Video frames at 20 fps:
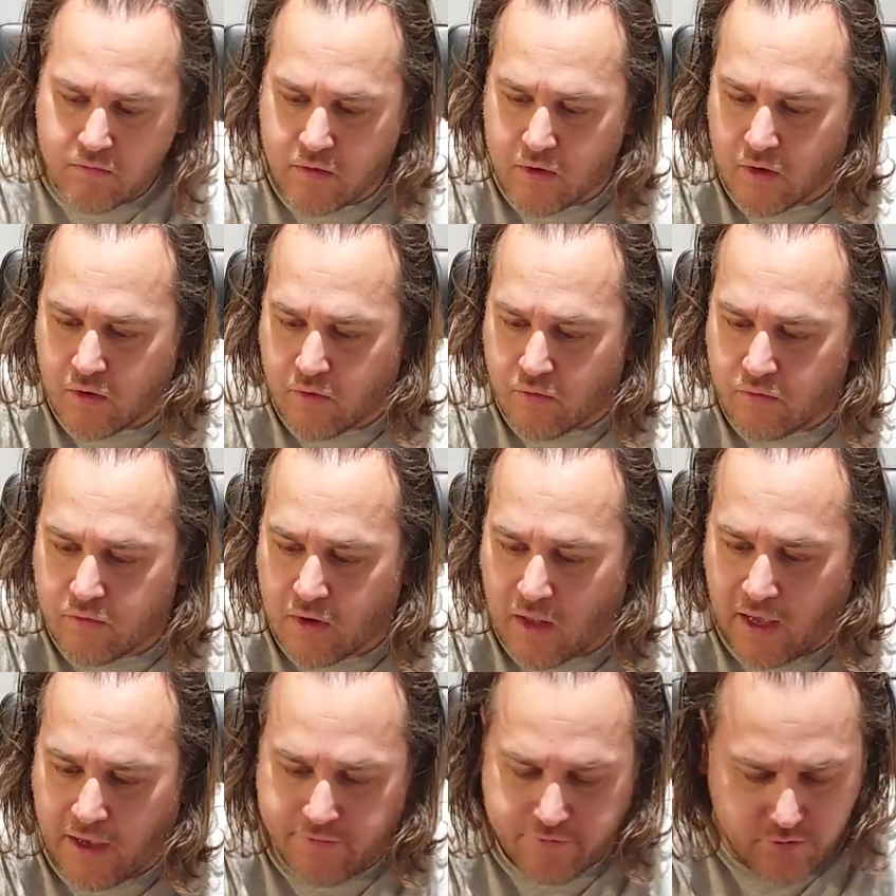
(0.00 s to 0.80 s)
You
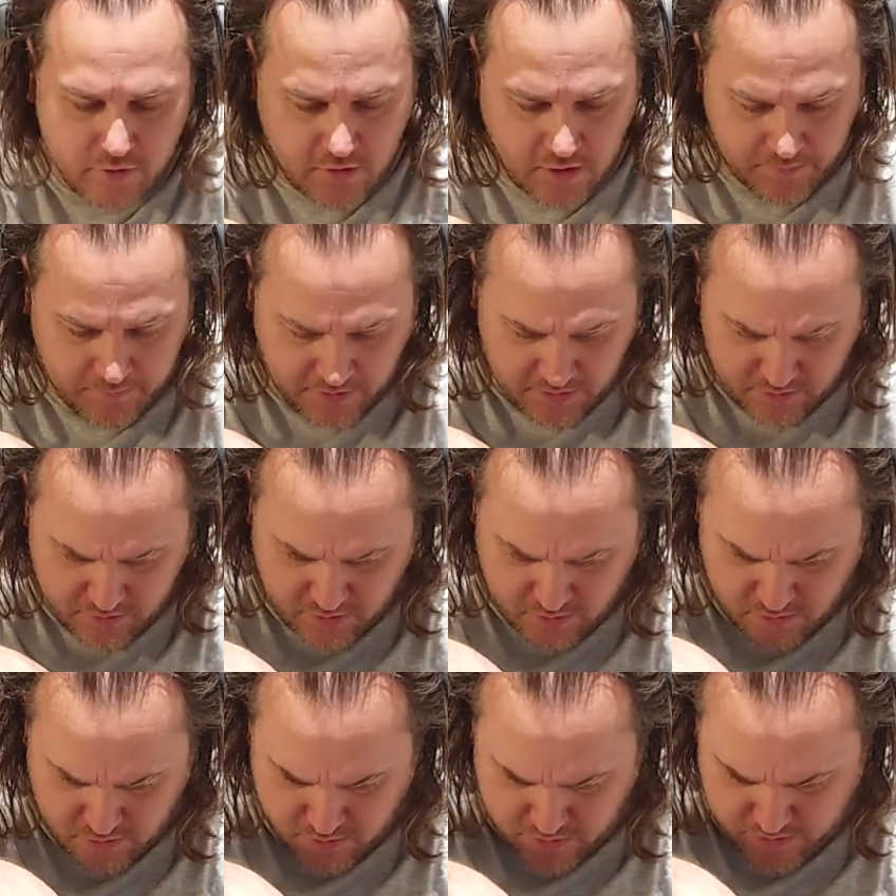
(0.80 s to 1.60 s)
don't have to come out,
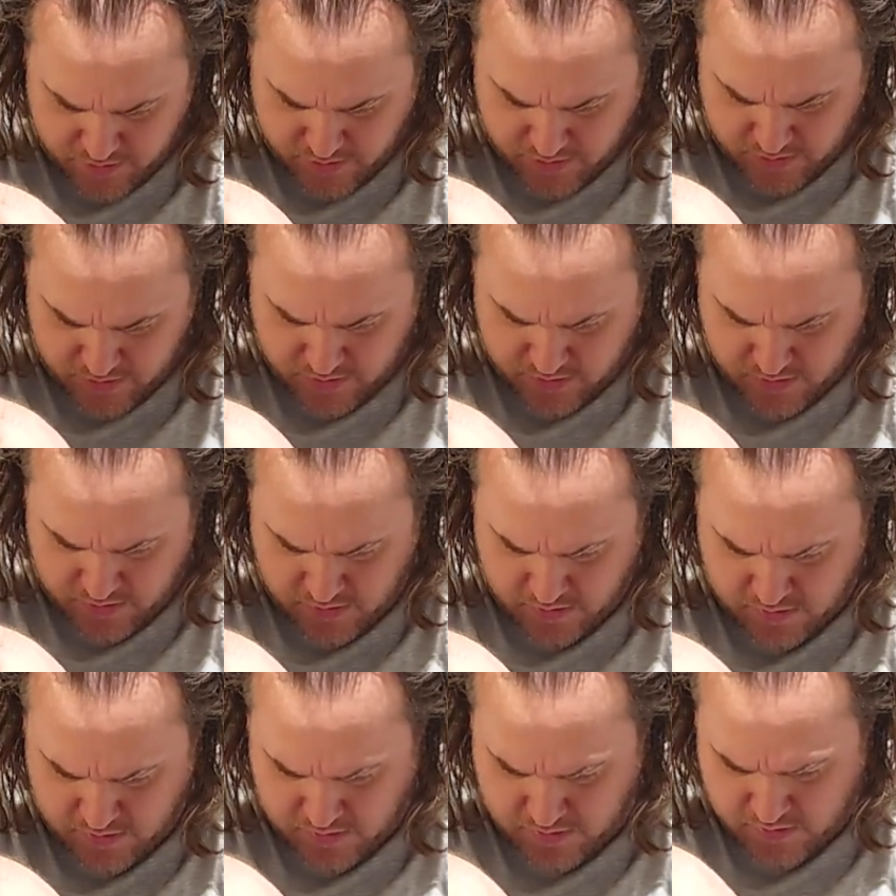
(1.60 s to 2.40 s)
or
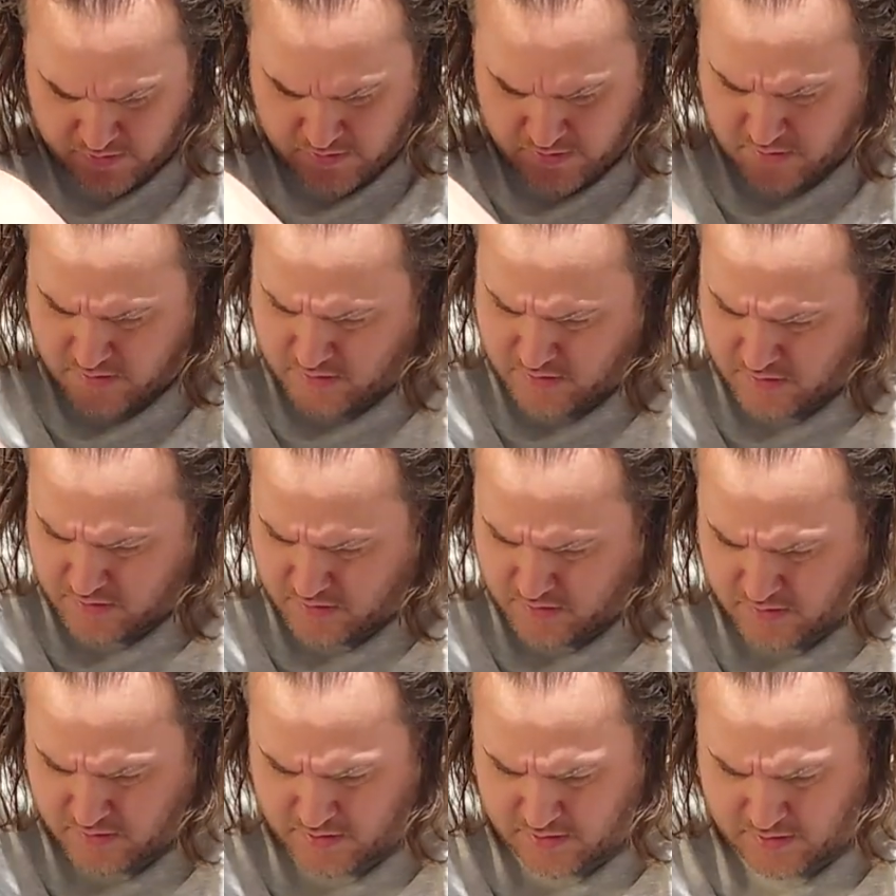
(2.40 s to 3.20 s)

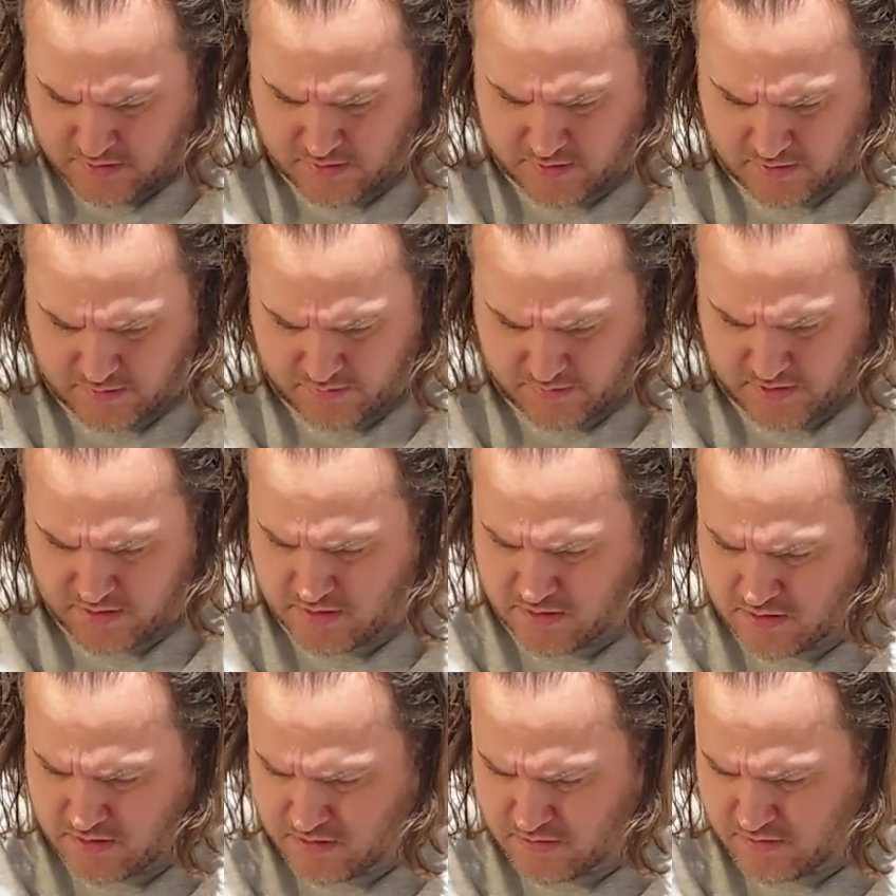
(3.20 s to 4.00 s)
just me.